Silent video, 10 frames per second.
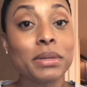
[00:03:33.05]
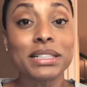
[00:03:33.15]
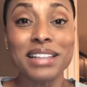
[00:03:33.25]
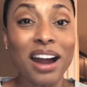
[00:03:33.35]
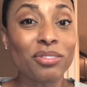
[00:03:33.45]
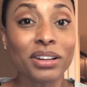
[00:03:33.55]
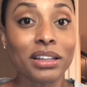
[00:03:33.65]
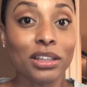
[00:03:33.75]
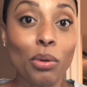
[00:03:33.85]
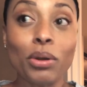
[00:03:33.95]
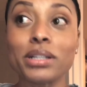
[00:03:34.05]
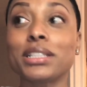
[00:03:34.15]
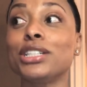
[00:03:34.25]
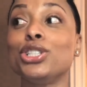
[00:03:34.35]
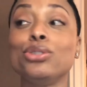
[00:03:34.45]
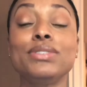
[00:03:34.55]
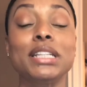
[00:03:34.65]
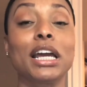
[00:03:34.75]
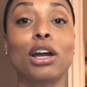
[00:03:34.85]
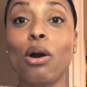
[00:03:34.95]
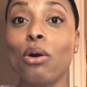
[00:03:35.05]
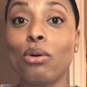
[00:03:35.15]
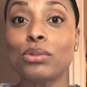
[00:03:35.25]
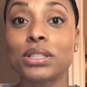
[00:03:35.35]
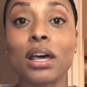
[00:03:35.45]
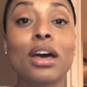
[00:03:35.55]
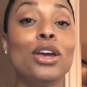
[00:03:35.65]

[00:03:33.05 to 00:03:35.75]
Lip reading: It's not really yours, because you've set goals,